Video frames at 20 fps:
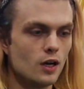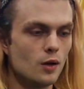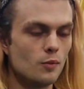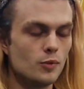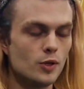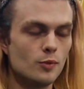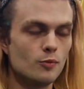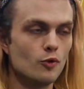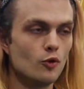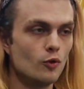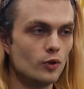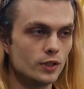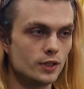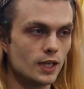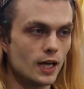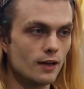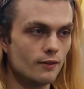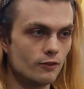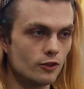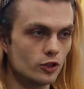people with
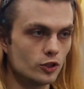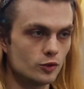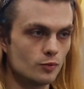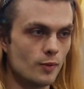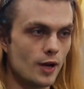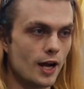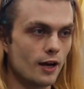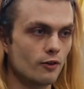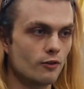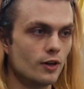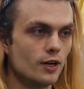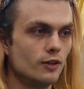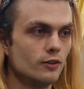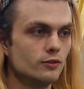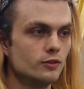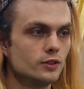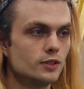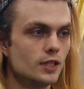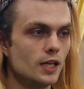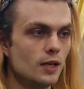diverse
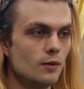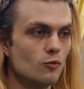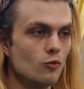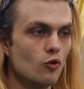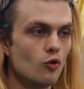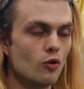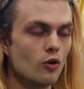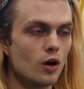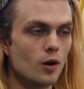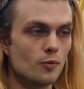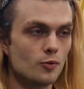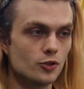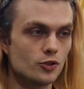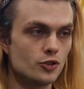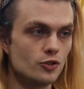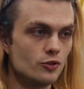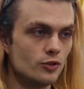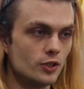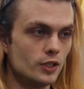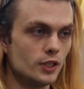backgrounds and more
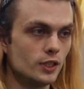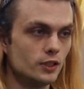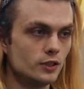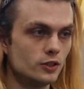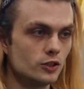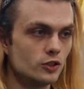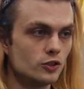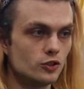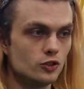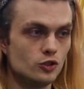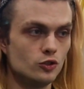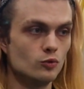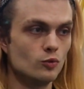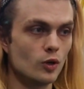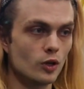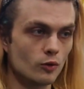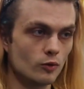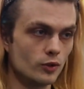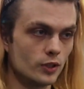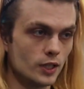opportunities to
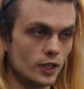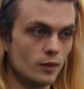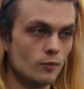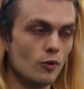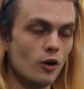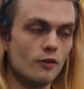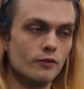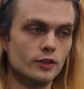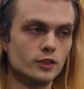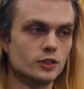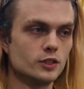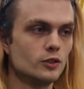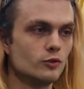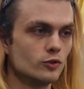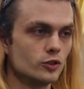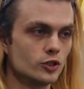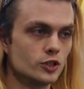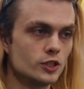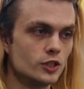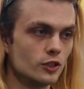work with them, obviously
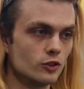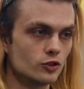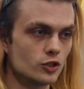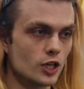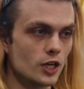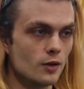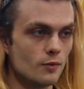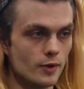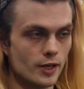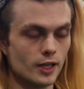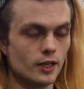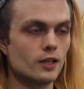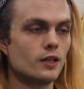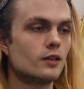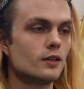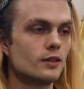we're still trying to make